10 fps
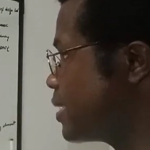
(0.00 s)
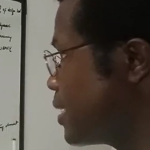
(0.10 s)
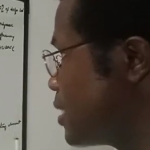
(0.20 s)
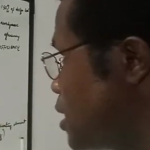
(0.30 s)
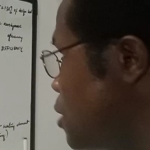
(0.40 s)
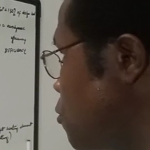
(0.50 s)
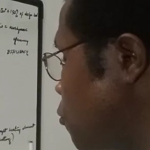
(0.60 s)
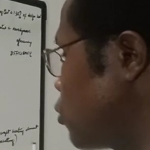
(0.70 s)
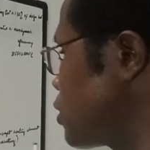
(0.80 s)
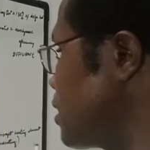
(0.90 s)
that
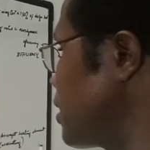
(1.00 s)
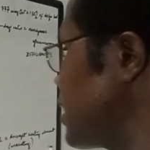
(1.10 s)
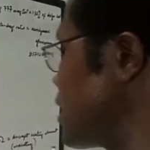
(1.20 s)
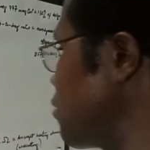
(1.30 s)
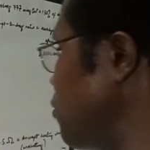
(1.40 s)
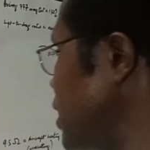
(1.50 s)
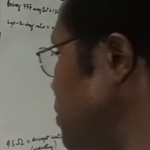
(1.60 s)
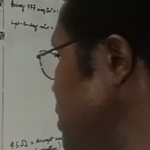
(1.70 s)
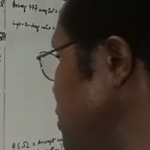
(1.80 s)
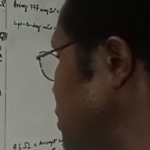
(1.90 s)
for synthetic
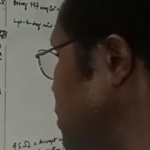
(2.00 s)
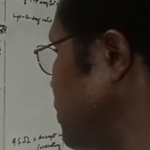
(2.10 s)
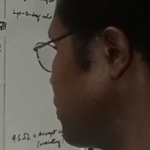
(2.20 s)
fibers